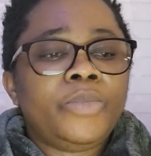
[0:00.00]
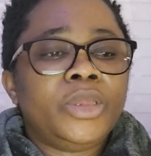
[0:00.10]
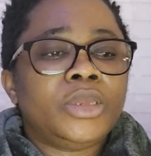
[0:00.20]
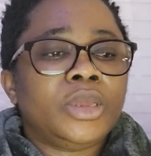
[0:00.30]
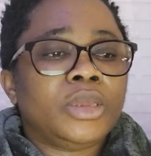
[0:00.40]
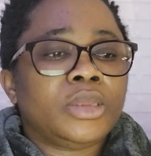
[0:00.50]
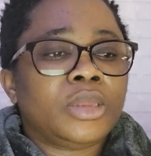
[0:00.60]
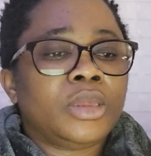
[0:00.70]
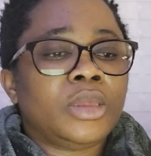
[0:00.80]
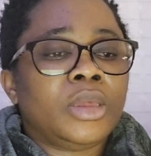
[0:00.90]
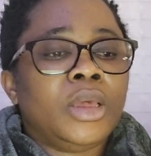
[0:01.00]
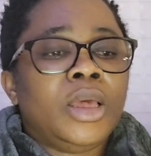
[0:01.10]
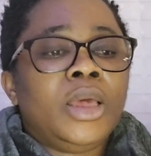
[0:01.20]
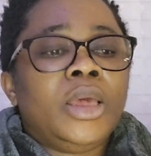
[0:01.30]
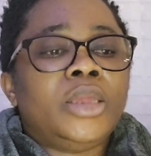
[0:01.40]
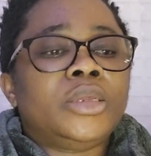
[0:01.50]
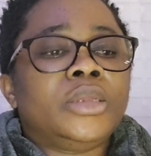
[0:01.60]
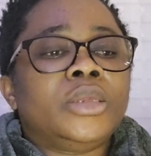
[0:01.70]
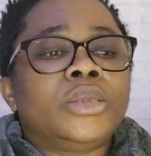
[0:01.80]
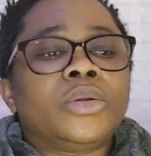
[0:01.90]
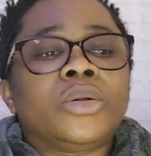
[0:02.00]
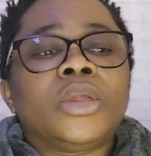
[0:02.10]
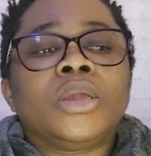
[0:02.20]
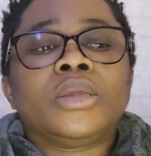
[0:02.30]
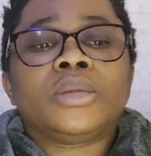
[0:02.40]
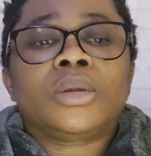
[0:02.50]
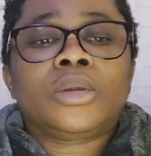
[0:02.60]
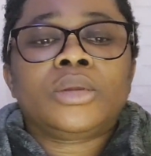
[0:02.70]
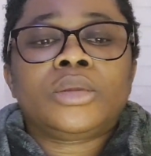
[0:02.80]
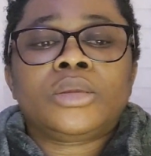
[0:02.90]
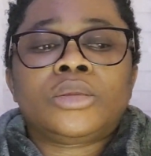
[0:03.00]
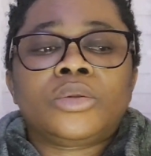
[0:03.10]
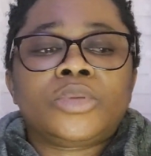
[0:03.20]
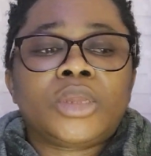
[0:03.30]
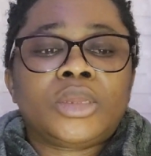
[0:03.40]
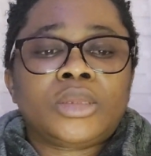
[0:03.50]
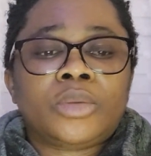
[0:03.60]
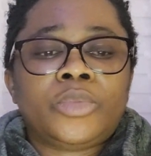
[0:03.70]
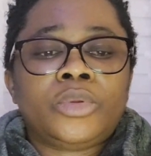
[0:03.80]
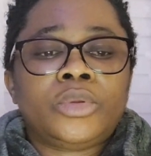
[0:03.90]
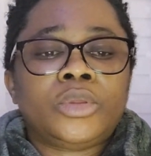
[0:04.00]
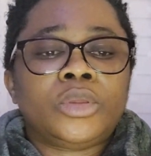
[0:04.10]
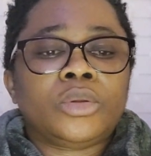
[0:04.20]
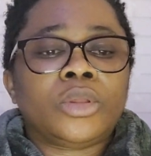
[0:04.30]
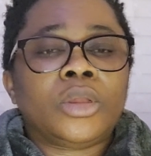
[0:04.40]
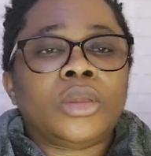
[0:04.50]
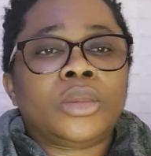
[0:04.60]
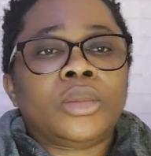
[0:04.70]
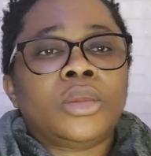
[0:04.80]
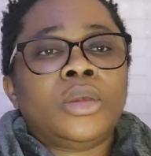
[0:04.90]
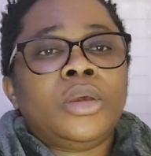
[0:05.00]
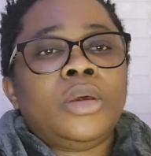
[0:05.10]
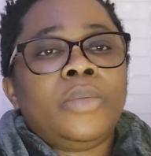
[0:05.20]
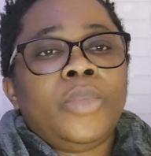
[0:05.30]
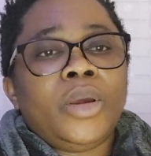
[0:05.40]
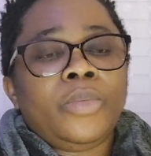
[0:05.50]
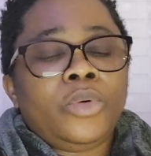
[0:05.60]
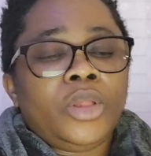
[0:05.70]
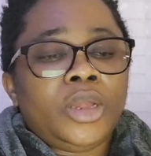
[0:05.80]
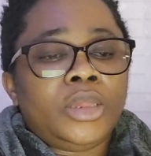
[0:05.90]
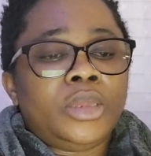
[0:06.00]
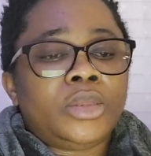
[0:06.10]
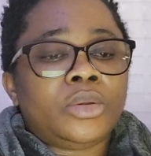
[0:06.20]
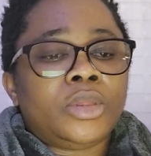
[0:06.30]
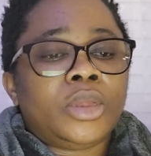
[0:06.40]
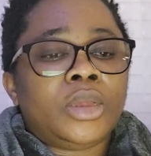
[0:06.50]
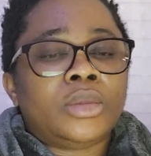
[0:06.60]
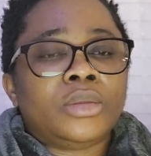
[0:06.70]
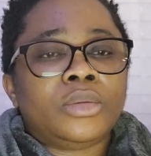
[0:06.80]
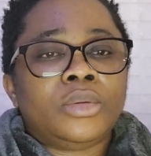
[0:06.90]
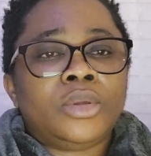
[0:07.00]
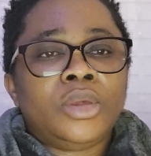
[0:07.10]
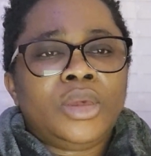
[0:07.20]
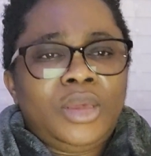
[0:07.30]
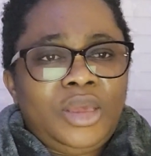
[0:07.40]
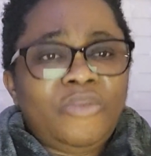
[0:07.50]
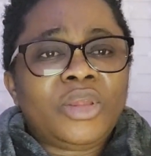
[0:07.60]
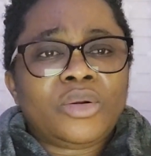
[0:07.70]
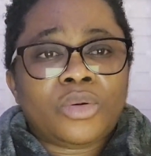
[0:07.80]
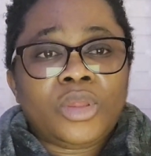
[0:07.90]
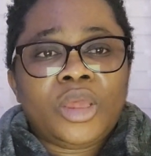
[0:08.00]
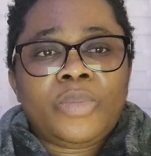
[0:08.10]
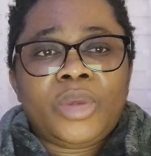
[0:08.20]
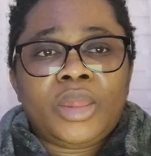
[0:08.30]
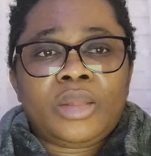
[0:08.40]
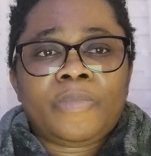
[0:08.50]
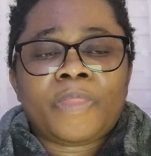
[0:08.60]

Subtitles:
PTSD, eating disorders, substance abuse disorder, bipolar disorders, even chronic pain,